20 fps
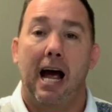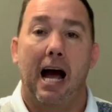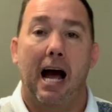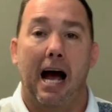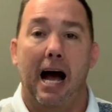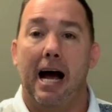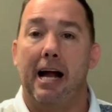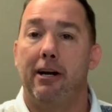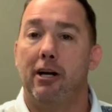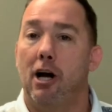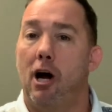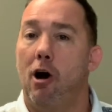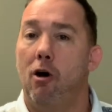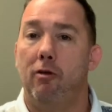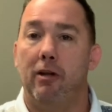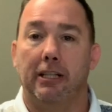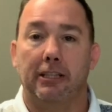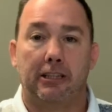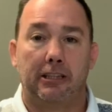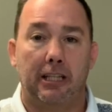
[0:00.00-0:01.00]
I know
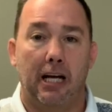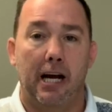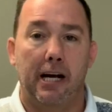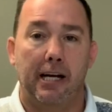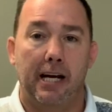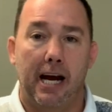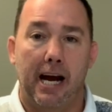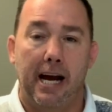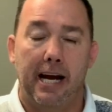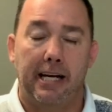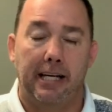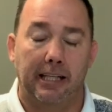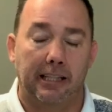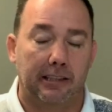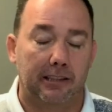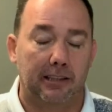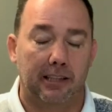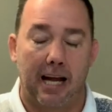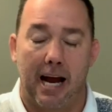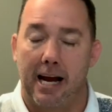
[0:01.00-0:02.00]
that Sunday
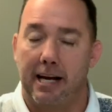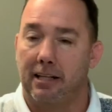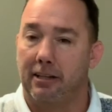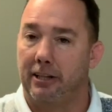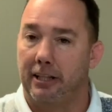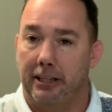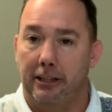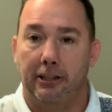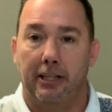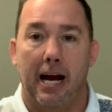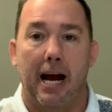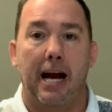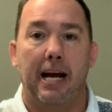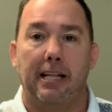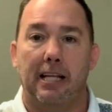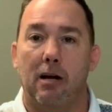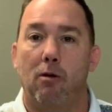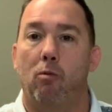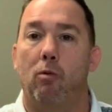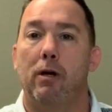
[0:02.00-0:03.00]
is like the day
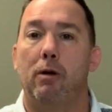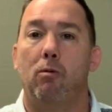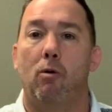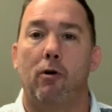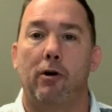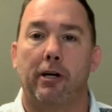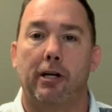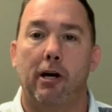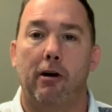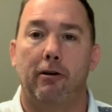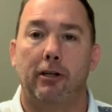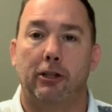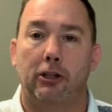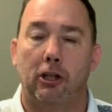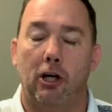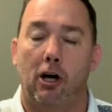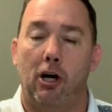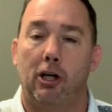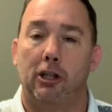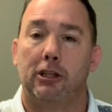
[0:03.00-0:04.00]
that we want to go to
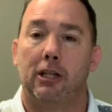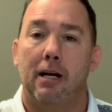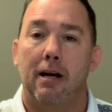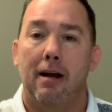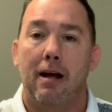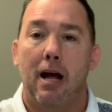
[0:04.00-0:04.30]
church,